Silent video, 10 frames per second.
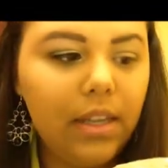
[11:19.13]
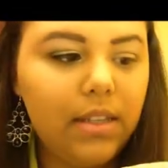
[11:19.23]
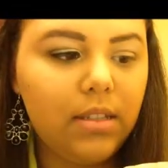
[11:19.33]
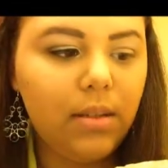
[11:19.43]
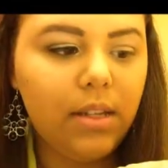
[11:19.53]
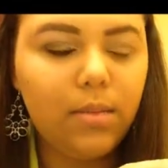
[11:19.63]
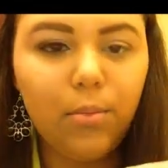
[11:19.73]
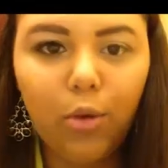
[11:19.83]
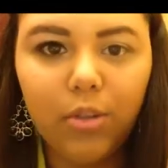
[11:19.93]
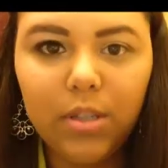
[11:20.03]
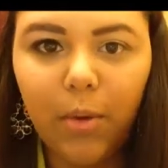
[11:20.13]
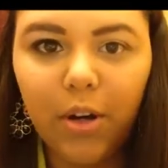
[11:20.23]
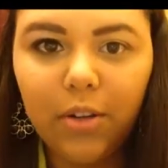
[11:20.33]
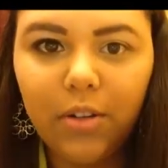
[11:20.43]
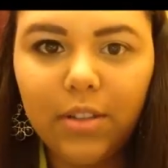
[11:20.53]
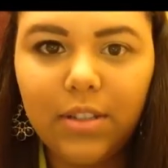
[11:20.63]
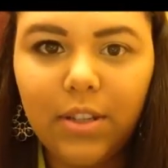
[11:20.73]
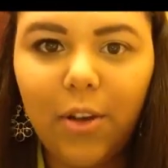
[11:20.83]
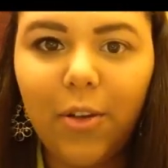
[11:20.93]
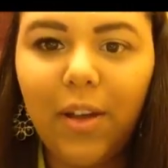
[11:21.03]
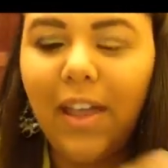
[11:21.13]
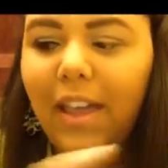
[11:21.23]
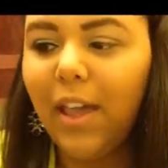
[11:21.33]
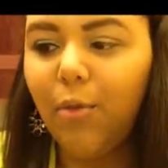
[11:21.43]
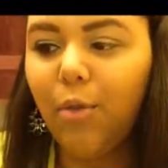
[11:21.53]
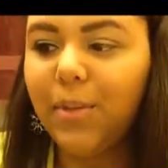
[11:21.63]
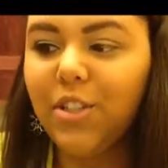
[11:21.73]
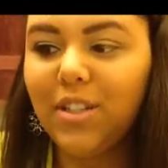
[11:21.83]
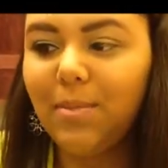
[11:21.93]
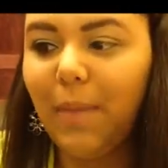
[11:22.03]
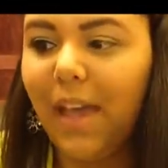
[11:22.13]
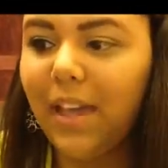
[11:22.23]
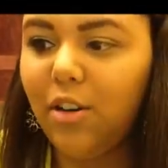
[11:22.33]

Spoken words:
It has like some gold sparkles, so it won't be just matte.